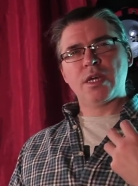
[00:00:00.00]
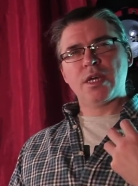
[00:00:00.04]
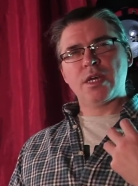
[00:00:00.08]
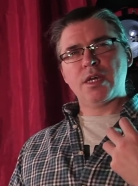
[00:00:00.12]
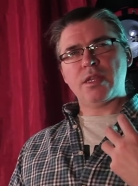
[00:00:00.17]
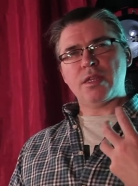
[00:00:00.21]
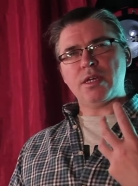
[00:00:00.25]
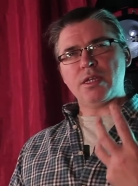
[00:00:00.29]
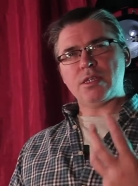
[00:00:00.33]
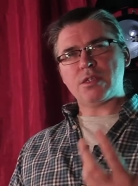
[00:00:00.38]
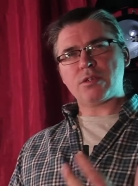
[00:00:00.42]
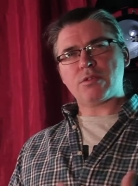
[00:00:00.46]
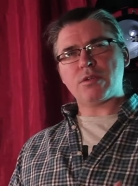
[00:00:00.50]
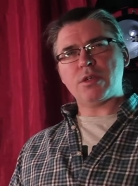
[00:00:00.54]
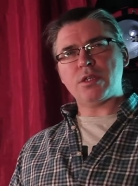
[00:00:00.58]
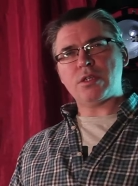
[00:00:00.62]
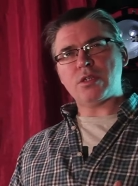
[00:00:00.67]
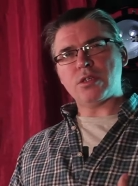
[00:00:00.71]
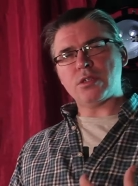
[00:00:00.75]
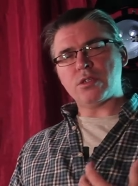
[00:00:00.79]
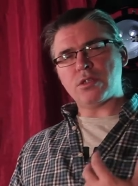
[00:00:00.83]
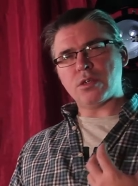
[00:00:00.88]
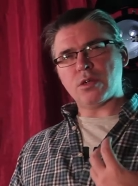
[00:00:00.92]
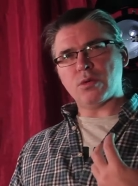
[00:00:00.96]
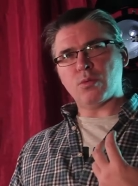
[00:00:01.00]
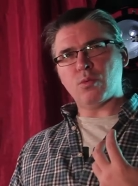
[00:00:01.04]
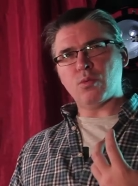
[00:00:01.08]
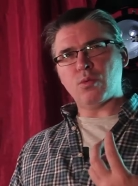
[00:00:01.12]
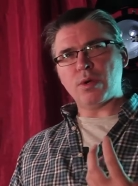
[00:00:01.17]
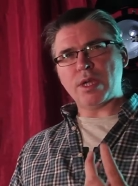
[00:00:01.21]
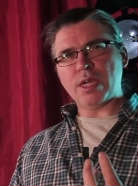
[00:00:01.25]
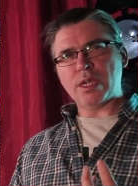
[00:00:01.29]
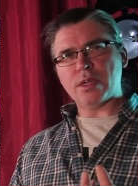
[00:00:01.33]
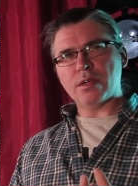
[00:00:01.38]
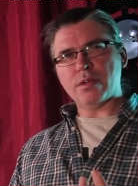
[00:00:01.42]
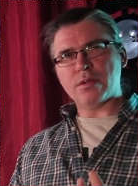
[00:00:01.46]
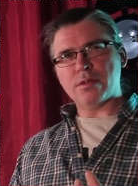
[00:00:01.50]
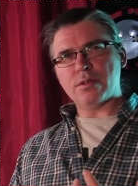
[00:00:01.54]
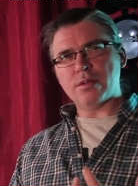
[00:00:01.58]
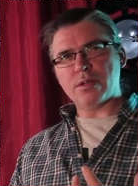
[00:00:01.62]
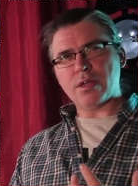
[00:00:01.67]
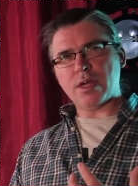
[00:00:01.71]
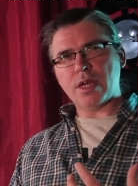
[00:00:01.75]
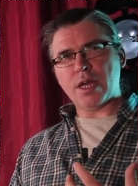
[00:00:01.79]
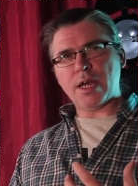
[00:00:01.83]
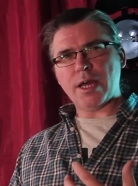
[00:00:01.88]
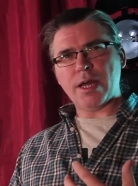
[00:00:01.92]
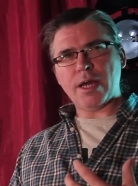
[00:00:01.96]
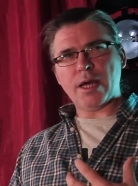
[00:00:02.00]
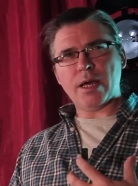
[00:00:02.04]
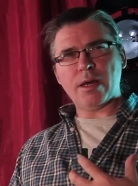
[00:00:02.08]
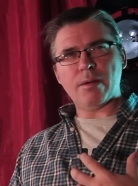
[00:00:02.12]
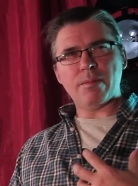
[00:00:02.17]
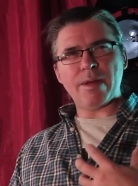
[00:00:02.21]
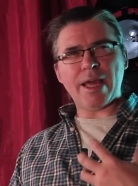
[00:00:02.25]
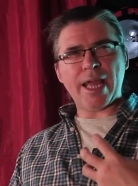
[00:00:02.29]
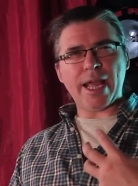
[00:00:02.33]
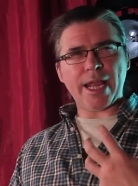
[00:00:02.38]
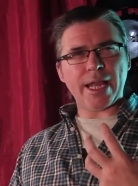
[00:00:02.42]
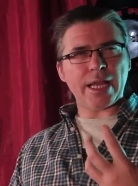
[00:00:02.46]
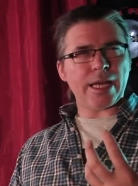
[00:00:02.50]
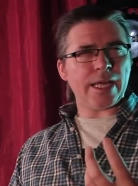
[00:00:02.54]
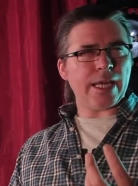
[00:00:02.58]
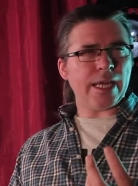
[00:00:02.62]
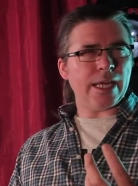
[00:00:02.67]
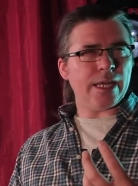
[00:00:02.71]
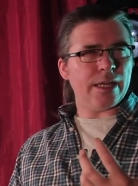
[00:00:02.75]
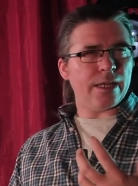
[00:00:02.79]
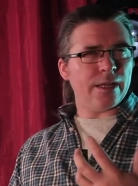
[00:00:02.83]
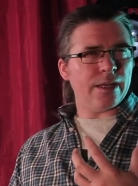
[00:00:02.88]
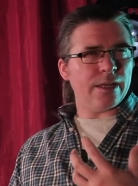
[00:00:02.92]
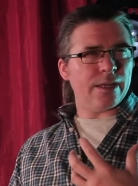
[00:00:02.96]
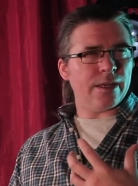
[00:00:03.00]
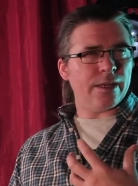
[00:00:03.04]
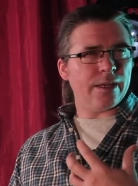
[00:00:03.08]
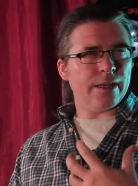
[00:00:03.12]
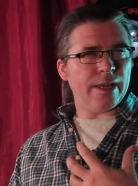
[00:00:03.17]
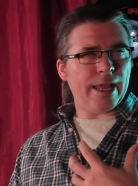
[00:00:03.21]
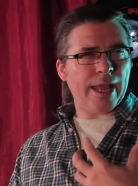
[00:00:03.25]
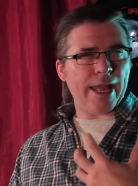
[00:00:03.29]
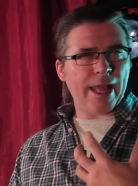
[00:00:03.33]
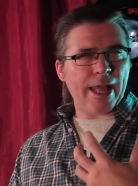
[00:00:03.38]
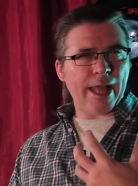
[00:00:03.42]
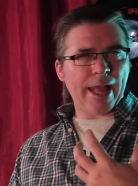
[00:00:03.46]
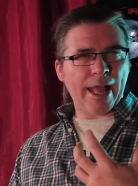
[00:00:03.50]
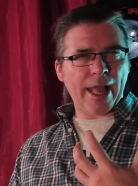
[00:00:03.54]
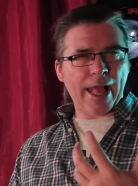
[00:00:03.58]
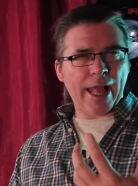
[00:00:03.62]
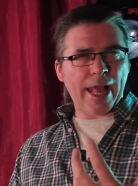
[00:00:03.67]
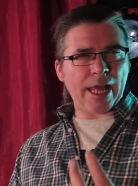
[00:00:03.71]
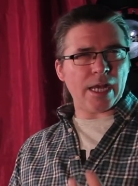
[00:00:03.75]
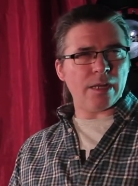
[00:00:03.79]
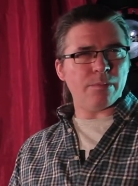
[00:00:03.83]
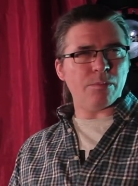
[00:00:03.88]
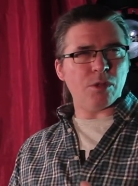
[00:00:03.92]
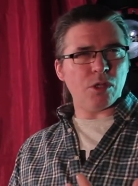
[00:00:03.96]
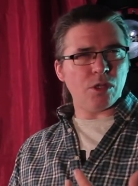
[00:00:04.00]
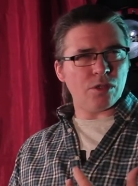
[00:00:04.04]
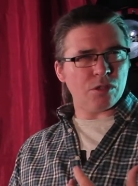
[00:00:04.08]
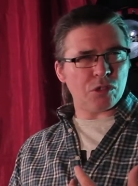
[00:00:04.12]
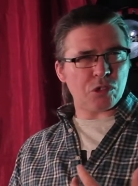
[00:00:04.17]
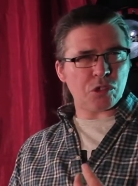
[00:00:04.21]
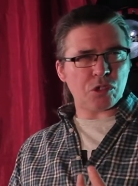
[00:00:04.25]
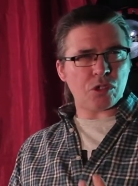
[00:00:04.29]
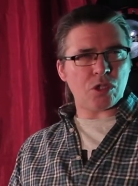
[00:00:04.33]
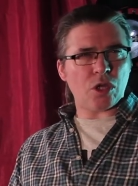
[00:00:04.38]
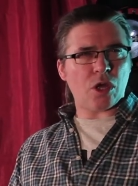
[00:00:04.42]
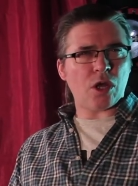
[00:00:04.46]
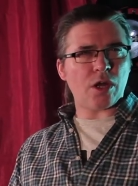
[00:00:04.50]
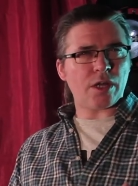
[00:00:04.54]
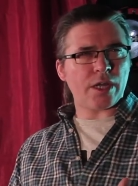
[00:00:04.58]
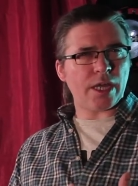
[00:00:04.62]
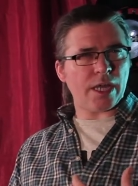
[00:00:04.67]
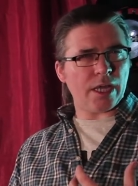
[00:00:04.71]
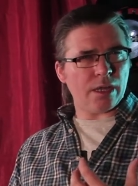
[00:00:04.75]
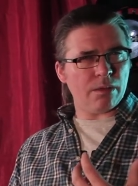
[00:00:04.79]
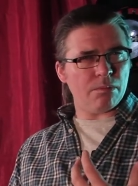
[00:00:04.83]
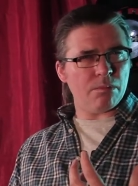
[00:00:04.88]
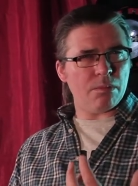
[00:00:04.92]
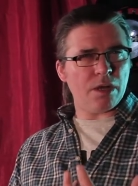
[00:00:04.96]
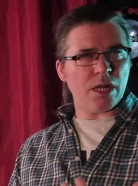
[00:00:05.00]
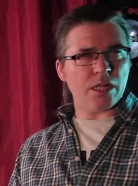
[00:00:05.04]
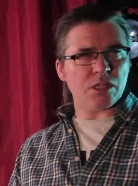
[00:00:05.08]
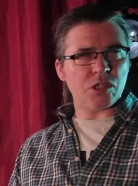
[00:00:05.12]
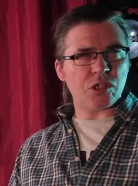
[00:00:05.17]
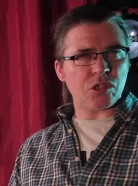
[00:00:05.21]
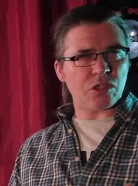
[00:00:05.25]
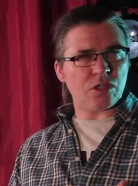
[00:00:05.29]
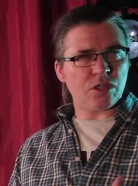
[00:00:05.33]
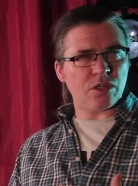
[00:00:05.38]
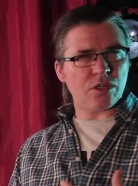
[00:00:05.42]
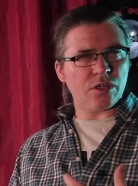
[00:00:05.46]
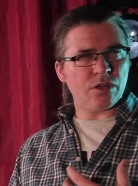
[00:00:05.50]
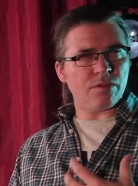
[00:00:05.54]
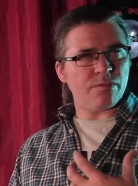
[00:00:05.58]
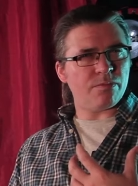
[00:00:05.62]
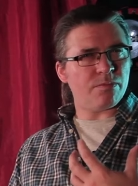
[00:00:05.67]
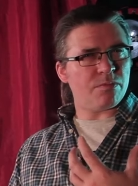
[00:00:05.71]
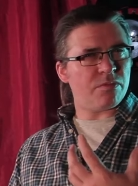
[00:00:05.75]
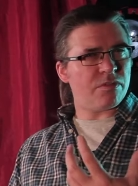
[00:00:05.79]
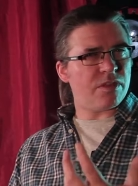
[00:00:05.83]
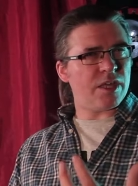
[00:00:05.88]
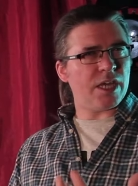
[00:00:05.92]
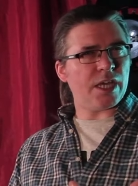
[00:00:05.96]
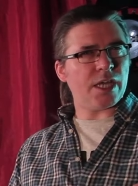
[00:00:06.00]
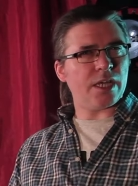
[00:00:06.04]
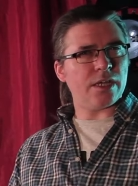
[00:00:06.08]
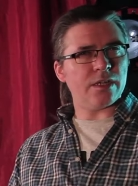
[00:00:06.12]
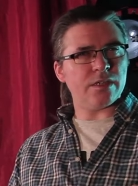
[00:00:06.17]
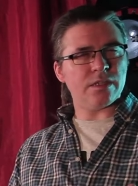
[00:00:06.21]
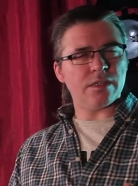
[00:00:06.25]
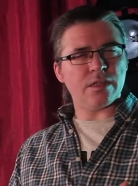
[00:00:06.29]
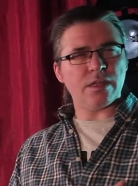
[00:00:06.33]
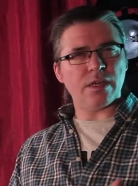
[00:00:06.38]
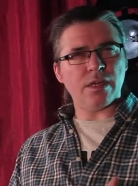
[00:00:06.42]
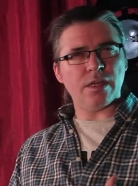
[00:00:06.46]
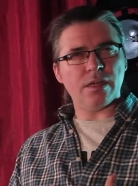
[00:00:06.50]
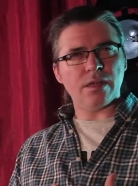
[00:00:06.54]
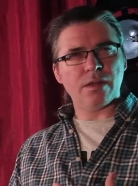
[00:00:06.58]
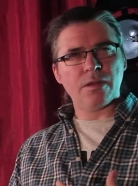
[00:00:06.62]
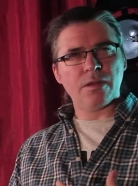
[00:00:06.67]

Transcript: these creatures are weird alien animal stalking monster things that